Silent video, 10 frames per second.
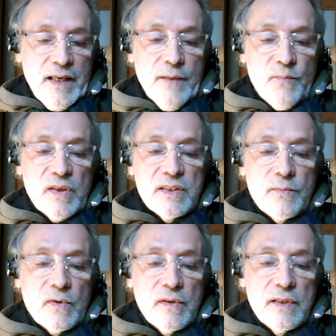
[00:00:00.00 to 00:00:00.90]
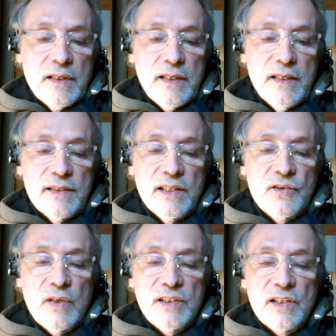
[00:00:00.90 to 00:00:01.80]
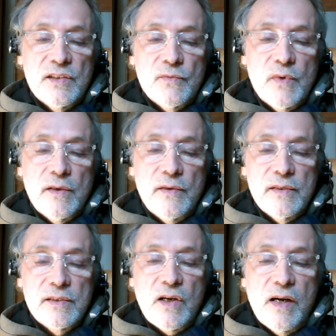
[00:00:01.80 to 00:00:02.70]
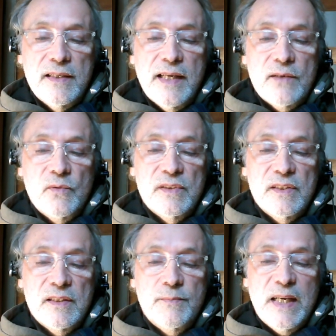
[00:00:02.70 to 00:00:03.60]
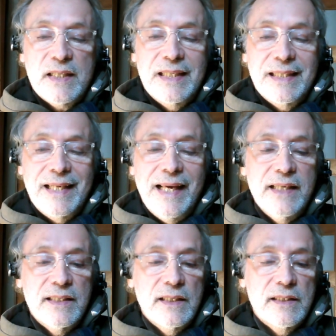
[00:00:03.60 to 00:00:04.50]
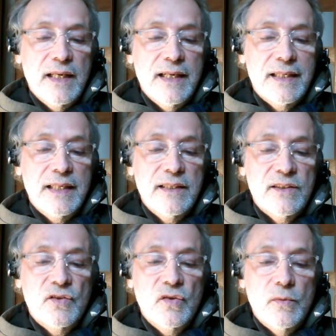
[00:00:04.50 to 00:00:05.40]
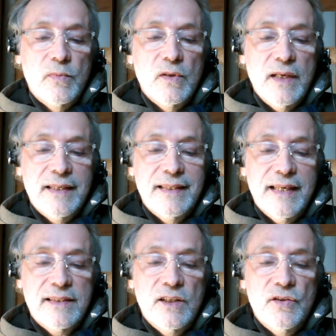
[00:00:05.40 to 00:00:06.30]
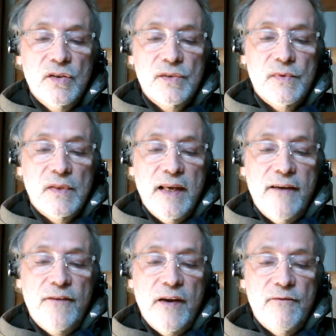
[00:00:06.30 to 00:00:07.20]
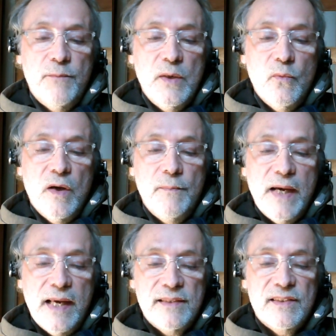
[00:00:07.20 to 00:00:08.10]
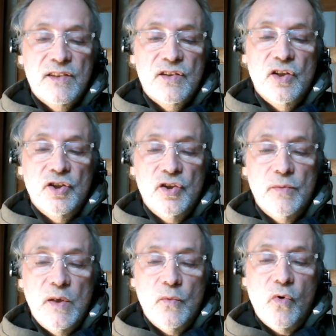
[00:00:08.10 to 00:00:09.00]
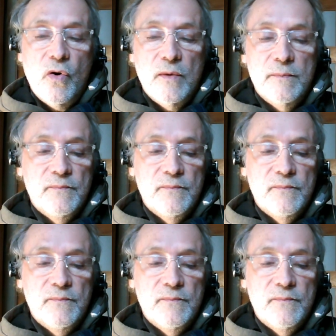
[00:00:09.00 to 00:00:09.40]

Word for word: In principle, in situations where there is contact with suspected cases, at least suitable and tested useful F F P one masks should be worn.